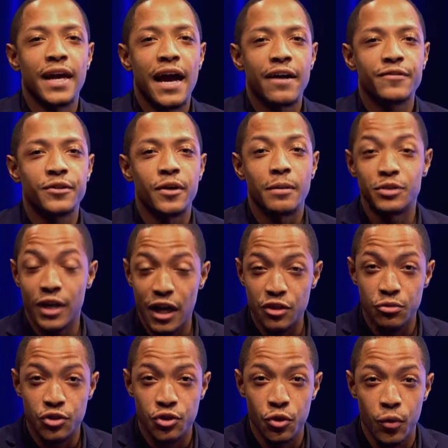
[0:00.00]
After. I'm
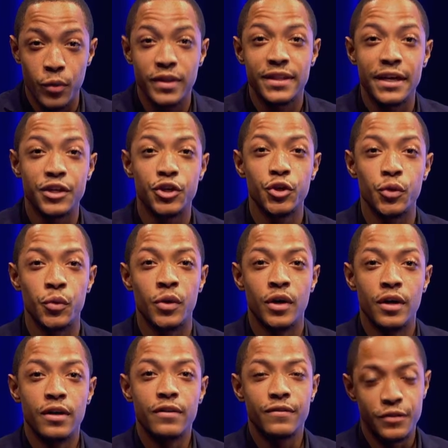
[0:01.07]
Joshua Short. We thank you
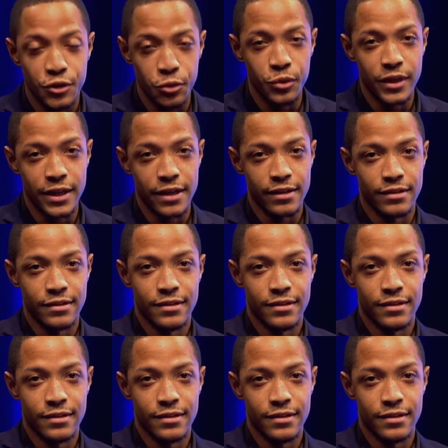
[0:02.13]
for tuning in.